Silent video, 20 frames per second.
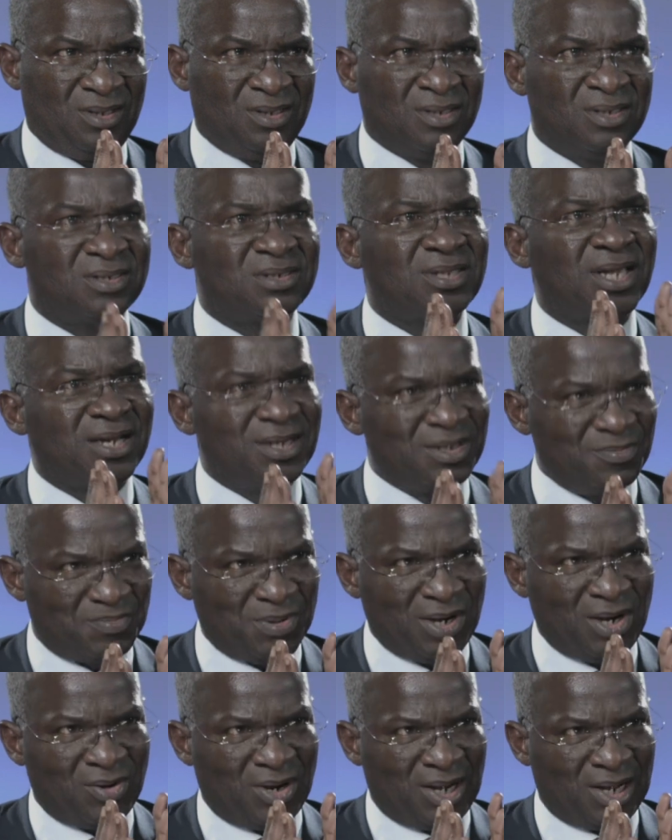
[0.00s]
Steady
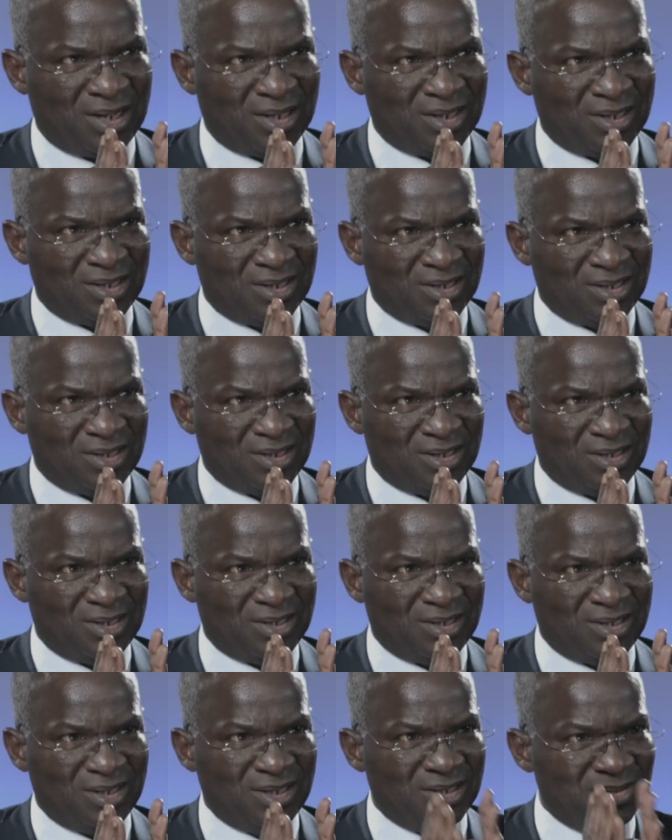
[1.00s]
power.
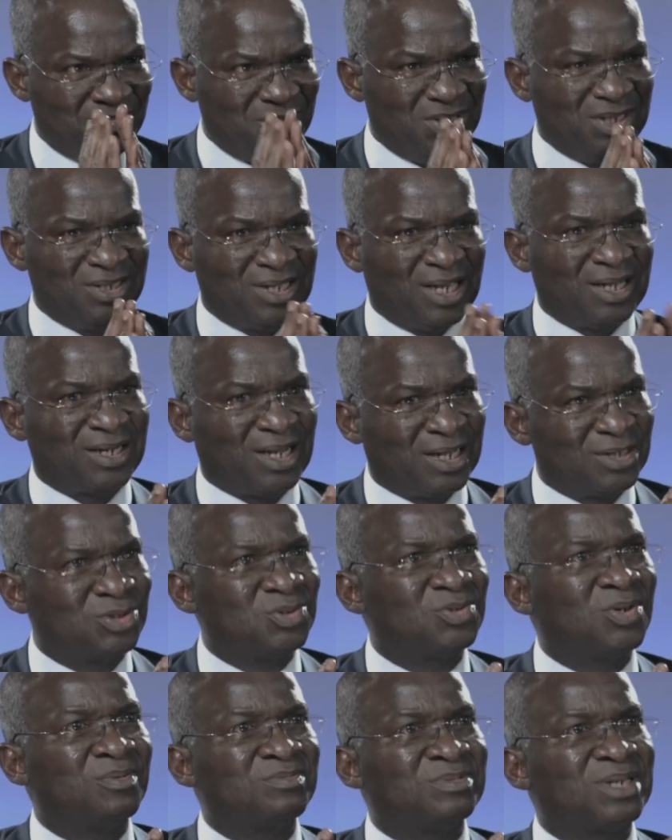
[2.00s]
It means that at
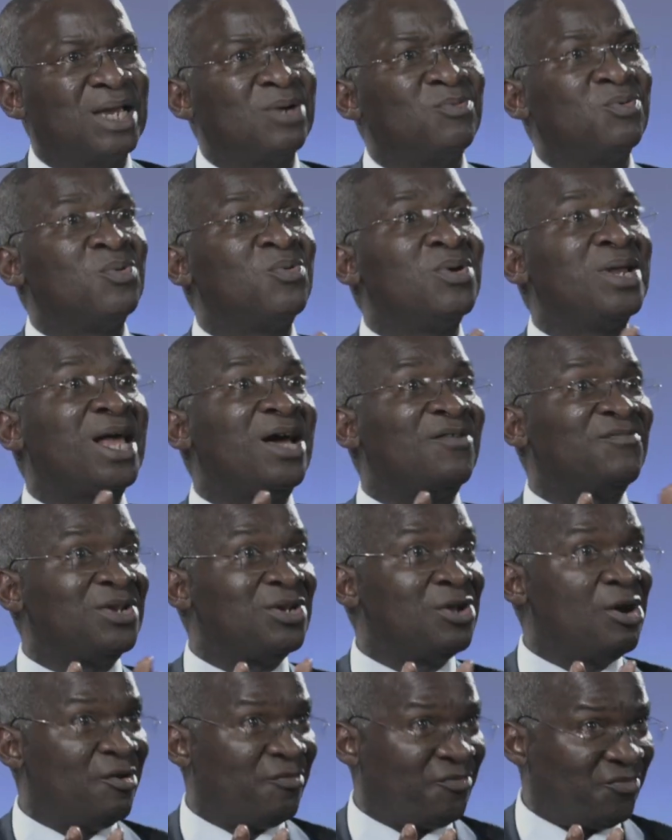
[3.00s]
some time we will have
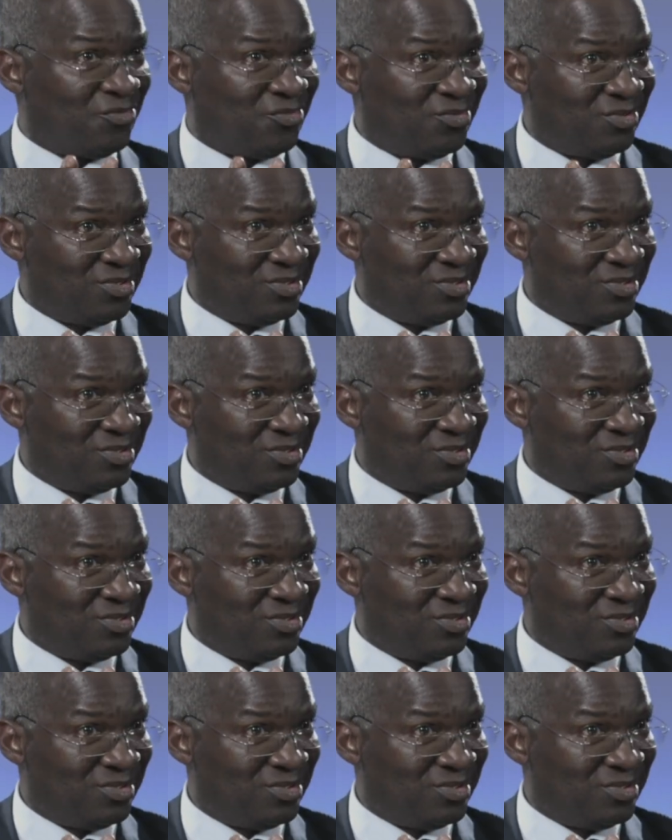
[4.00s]
enough.